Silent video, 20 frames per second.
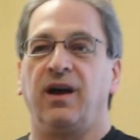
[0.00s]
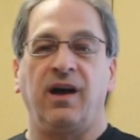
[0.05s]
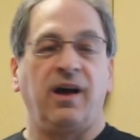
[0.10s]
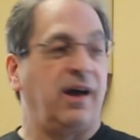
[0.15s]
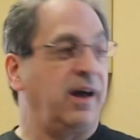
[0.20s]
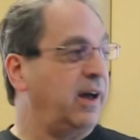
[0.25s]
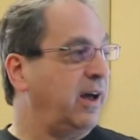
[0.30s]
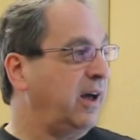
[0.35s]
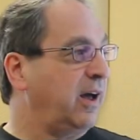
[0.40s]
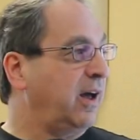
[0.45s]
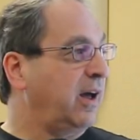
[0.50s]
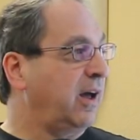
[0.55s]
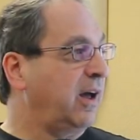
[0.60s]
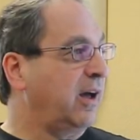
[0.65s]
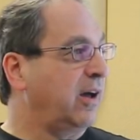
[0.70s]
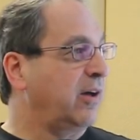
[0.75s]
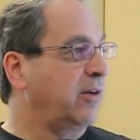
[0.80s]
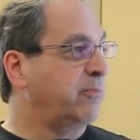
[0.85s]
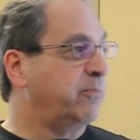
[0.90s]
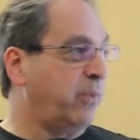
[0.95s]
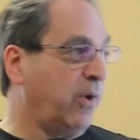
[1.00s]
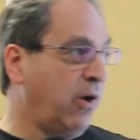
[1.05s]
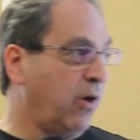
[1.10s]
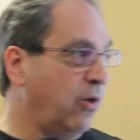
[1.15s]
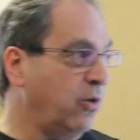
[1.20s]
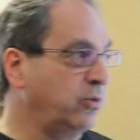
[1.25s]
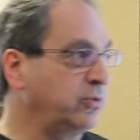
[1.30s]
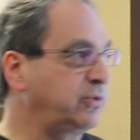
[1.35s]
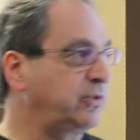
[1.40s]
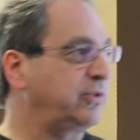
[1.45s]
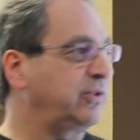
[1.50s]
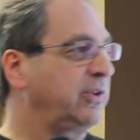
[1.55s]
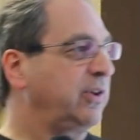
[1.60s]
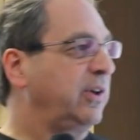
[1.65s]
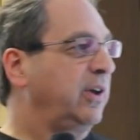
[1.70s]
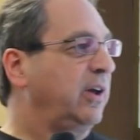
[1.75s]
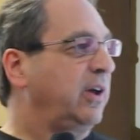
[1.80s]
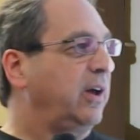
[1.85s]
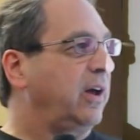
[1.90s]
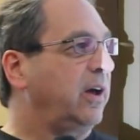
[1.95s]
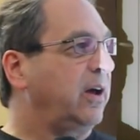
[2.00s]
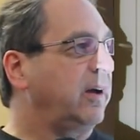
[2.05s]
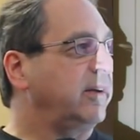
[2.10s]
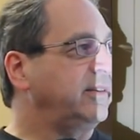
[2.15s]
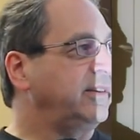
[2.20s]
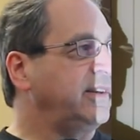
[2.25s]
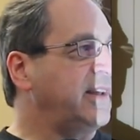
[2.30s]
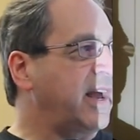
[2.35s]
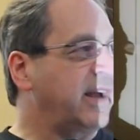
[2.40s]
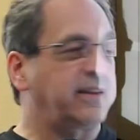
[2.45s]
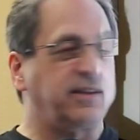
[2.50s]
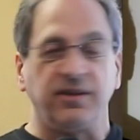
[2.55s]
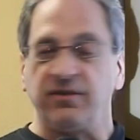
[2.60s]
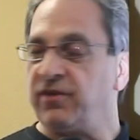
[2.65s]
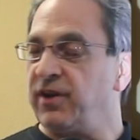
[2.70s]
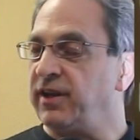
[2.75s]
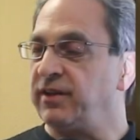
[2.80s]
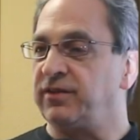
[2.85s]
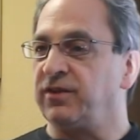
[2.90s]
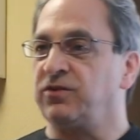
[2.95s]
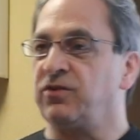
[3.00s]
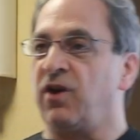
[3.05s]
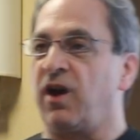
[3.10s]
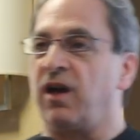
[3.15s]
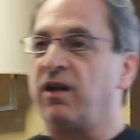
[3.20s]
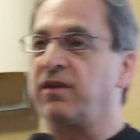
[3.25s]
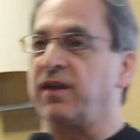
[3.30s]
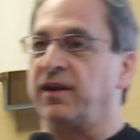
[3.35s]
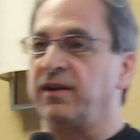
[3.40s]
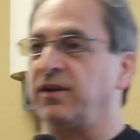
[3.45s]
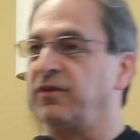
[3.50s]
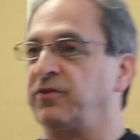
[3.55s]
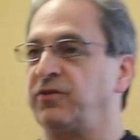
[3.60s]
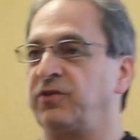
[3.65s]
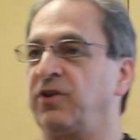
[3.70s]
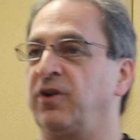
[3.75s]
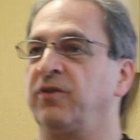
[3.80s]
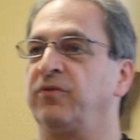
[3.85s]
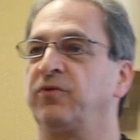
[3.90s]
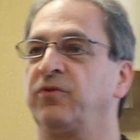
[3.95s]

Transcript: both, deactivated, all kind of stuff.